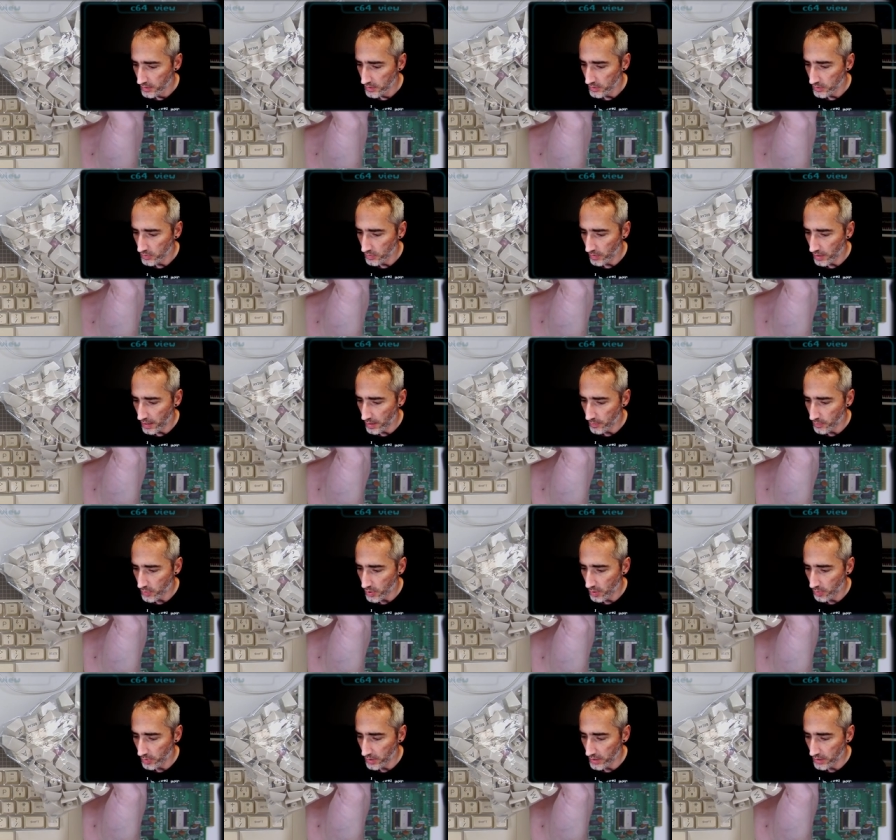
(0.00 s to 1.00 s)
So I'm
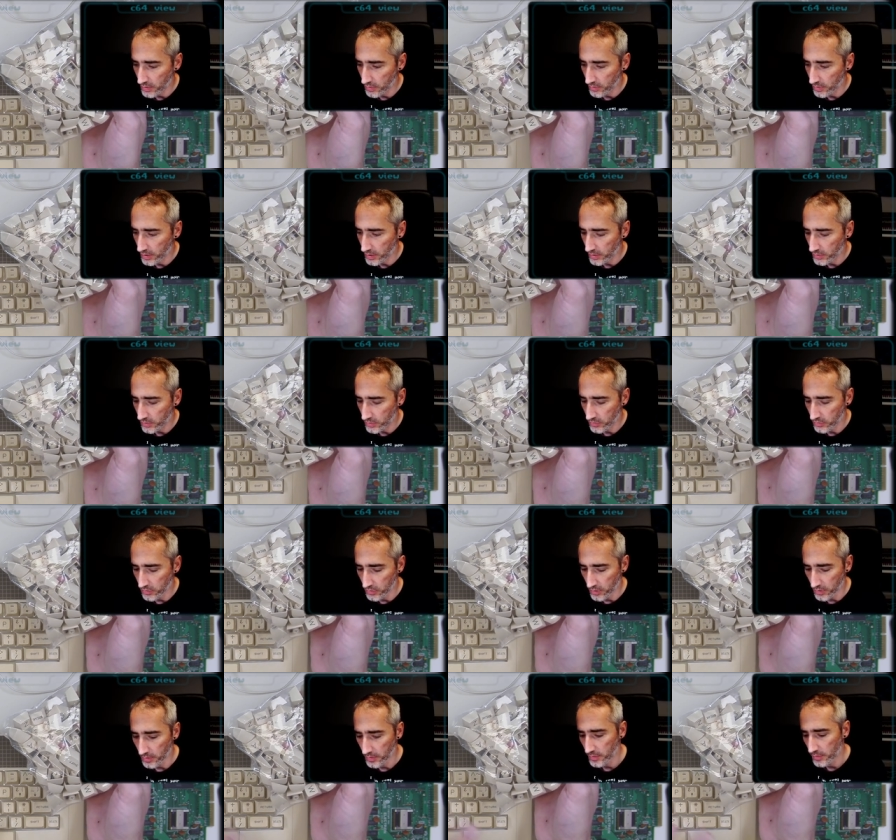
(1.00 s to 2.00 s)
probably going
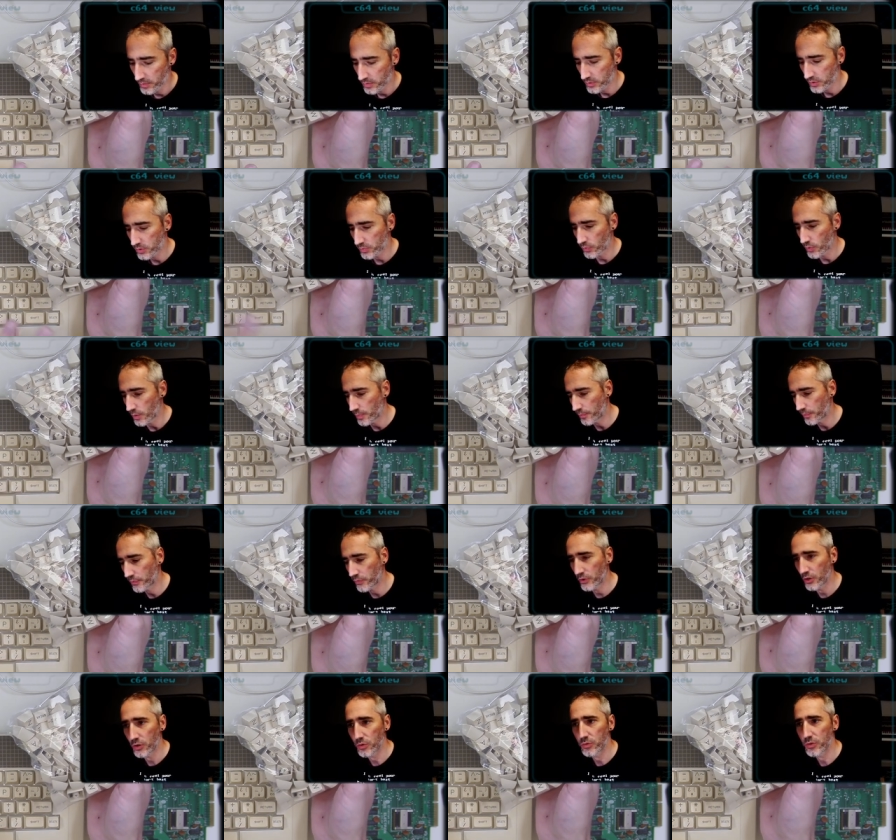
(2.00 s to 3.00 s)
to
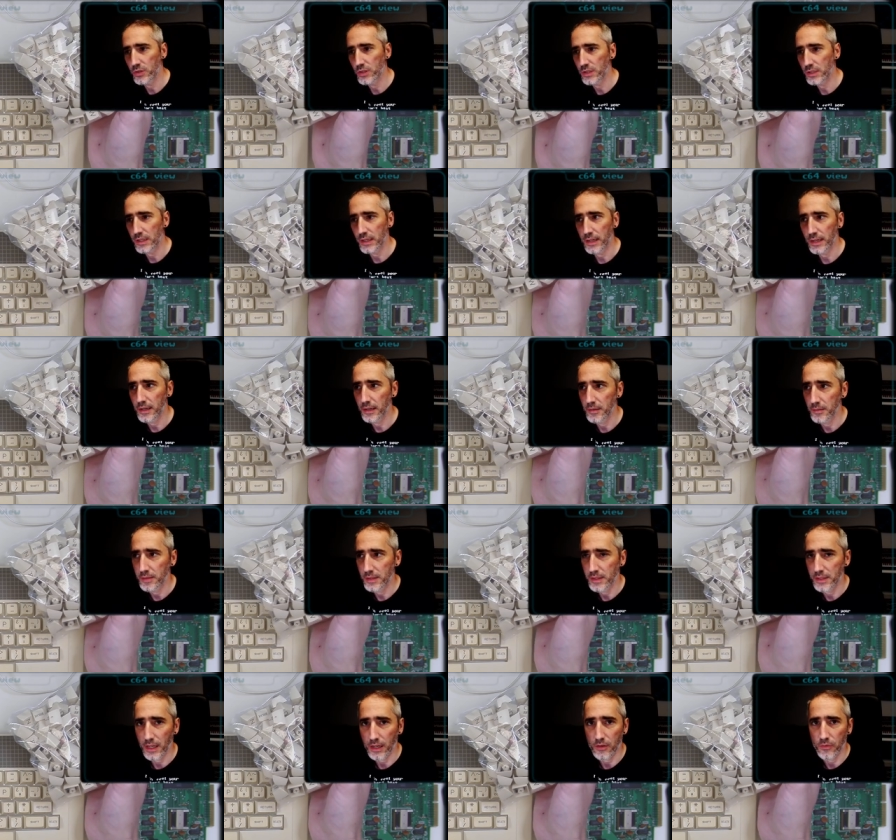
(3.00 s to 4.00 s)
swap those uh,
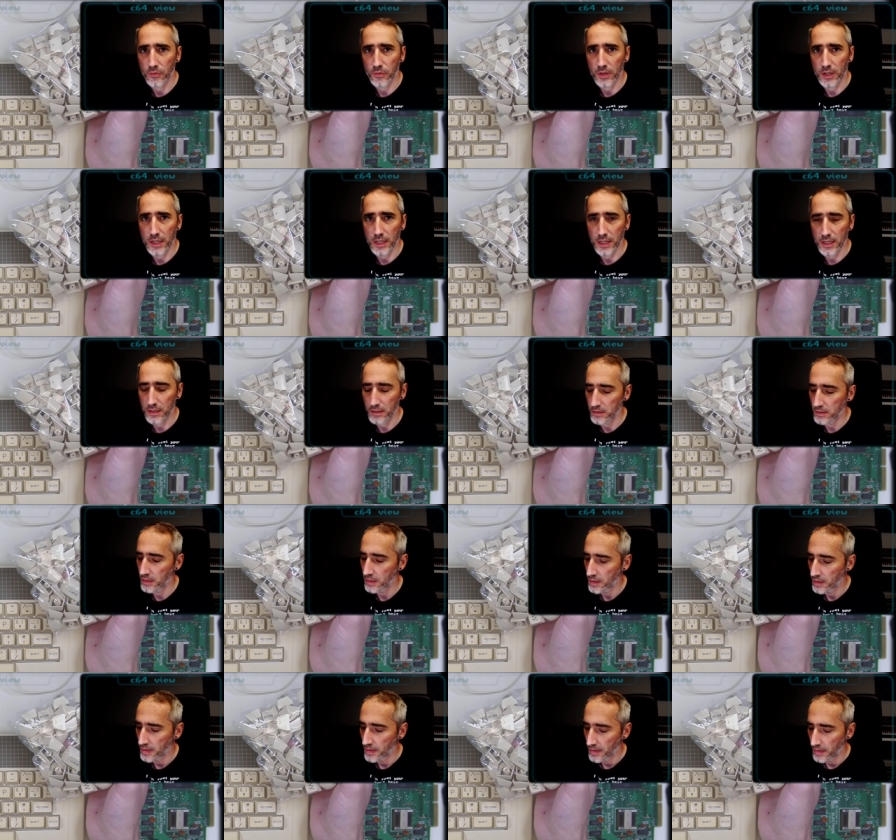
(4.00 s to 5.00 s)
set of keys
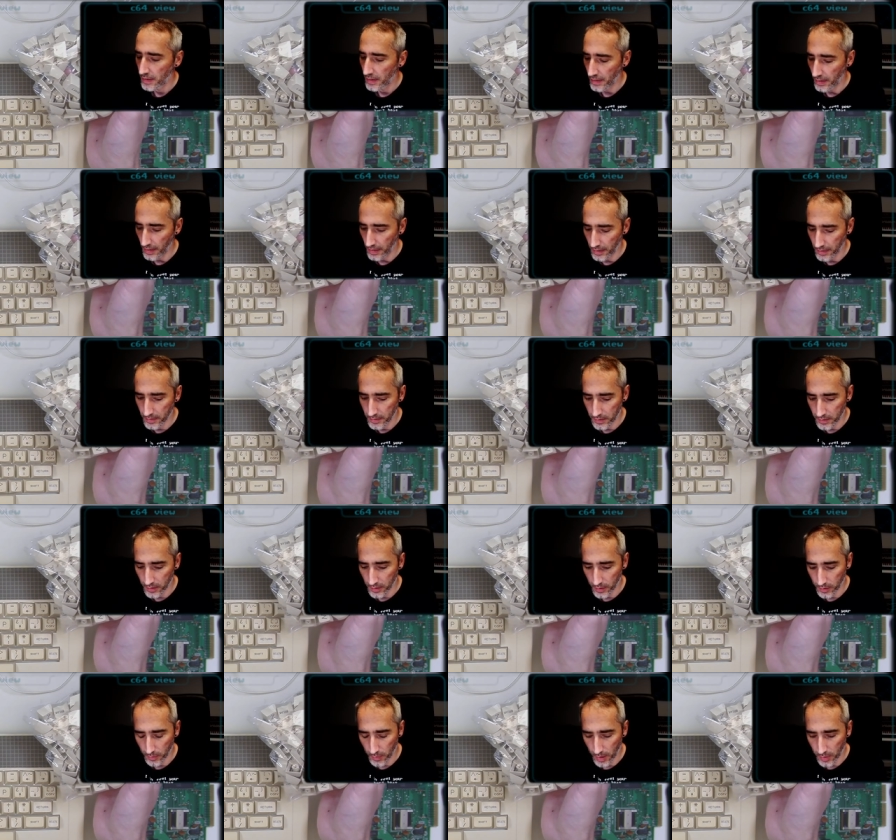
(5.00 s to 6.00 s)
and
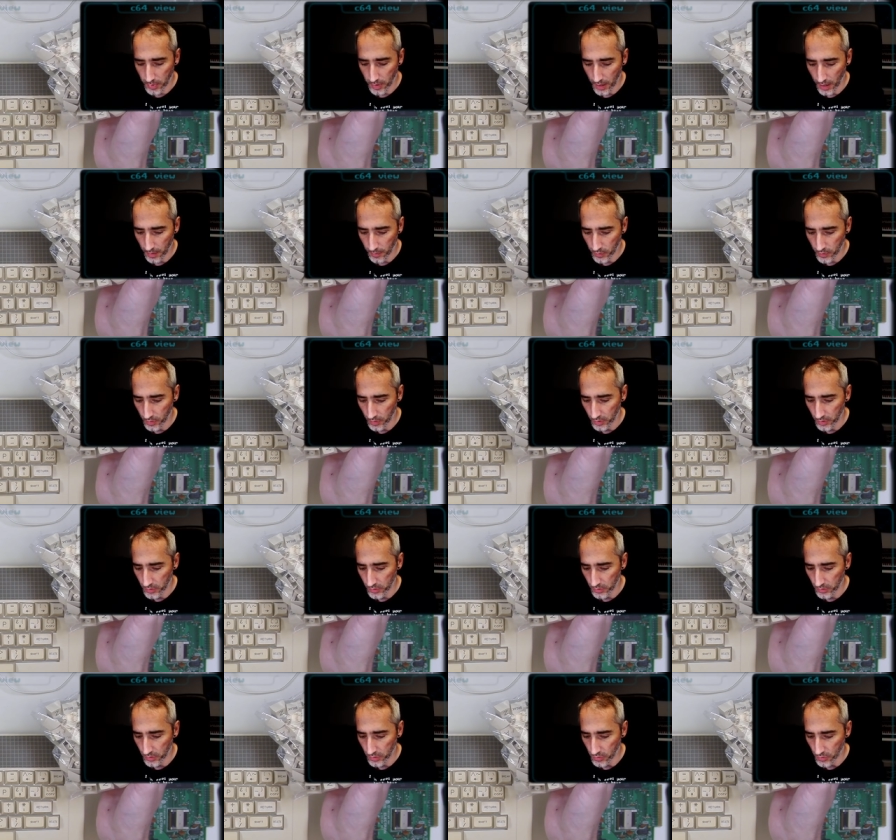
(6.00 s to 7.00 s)
uh, maybe I'm going
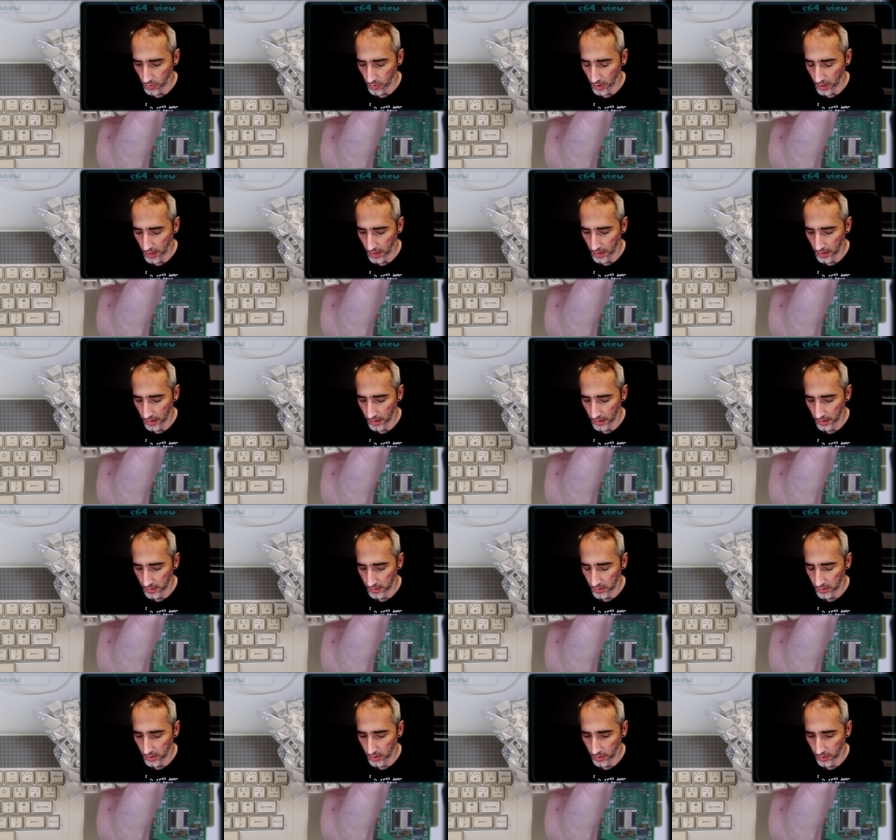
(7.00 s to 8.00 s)
to try
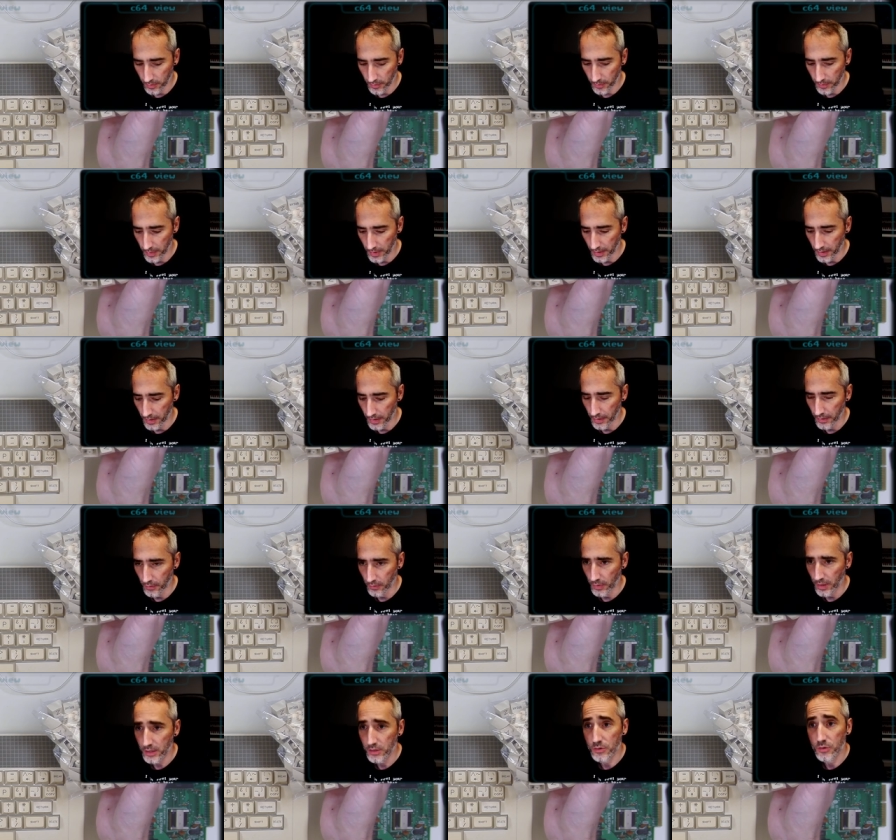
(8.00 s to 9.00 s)
some uh,
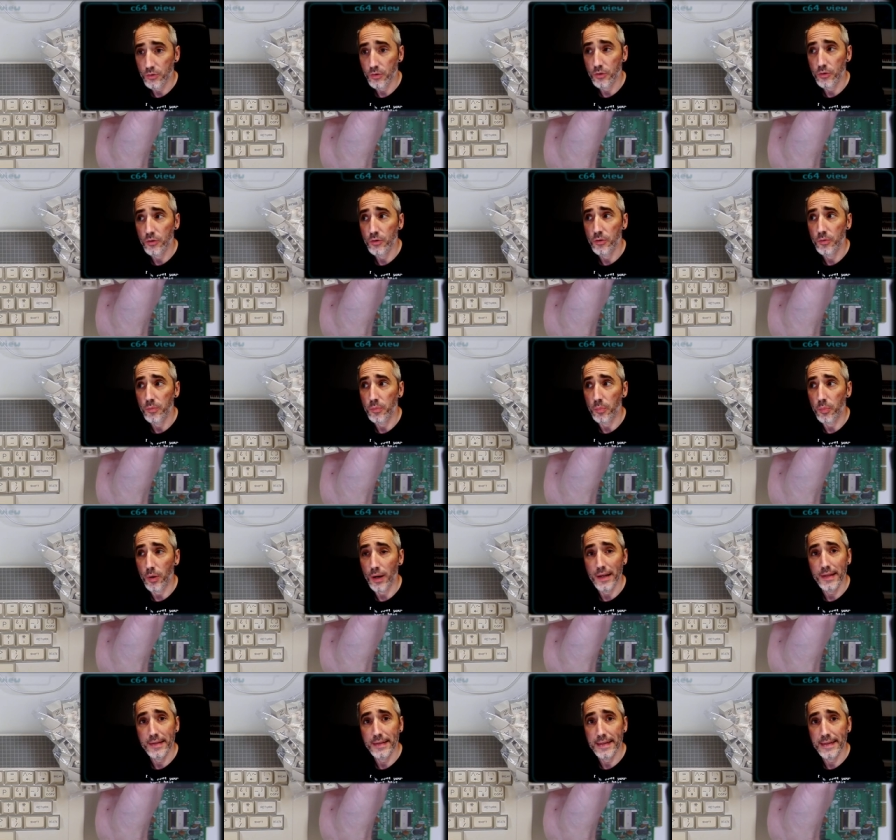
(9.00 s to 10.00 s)
retro
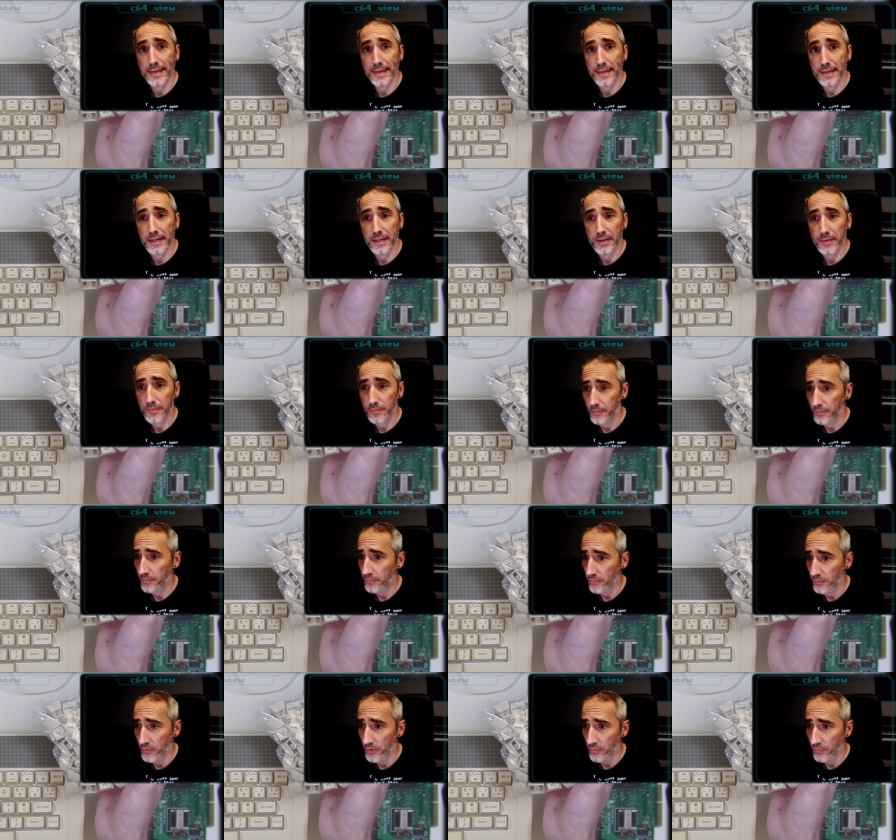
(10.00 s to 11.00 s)
writing
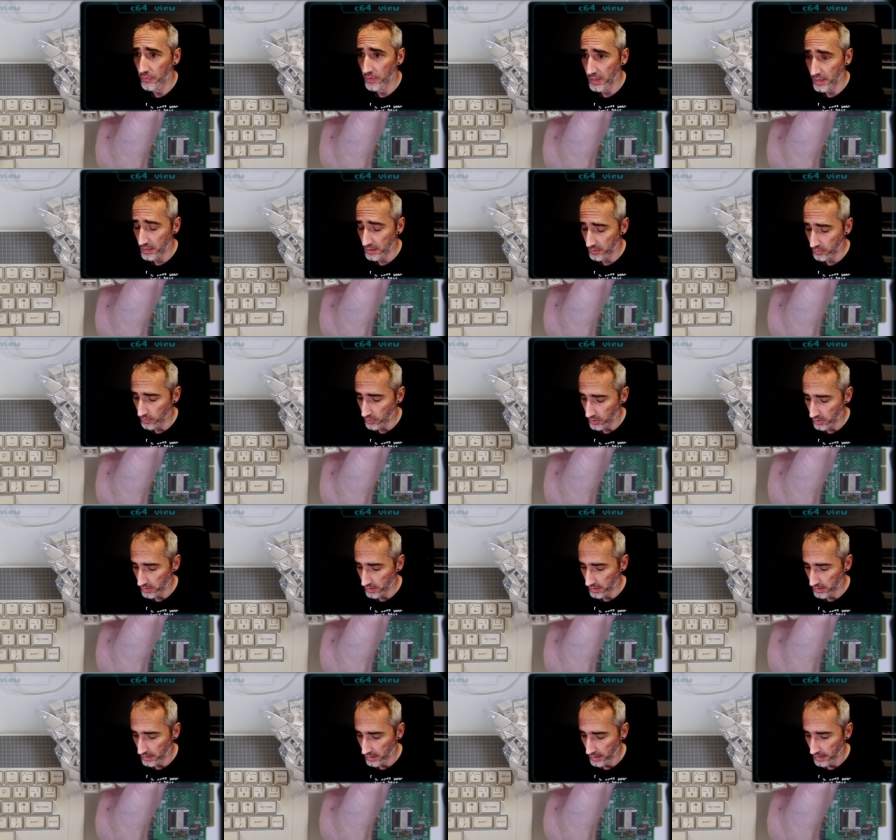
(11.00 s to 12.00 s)
with these
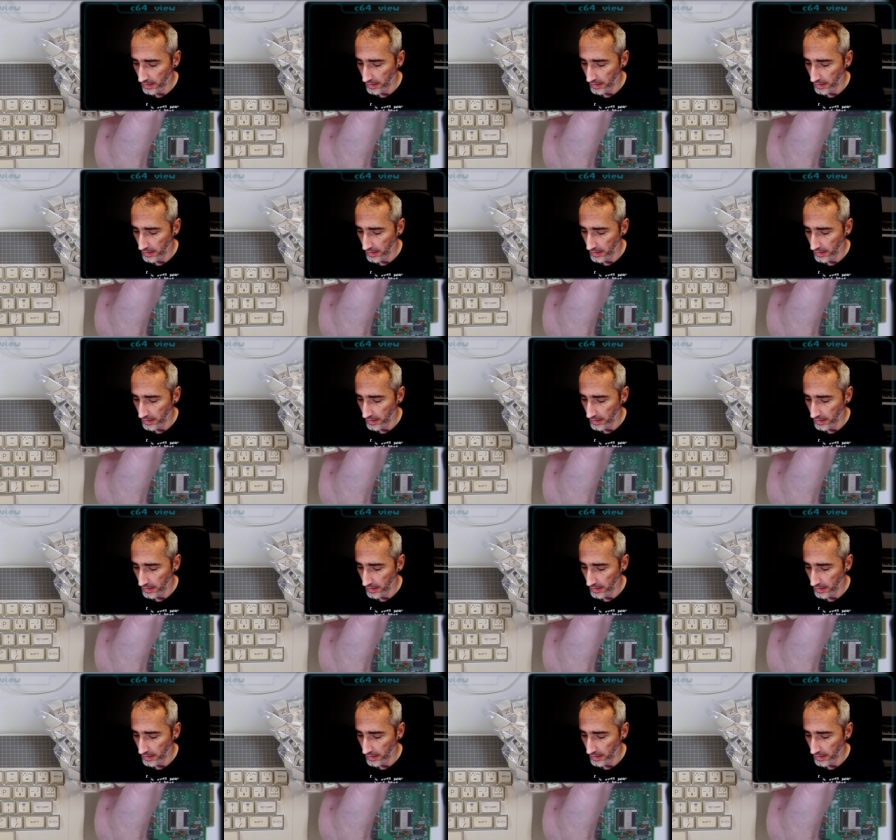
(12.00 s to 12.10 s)
ones.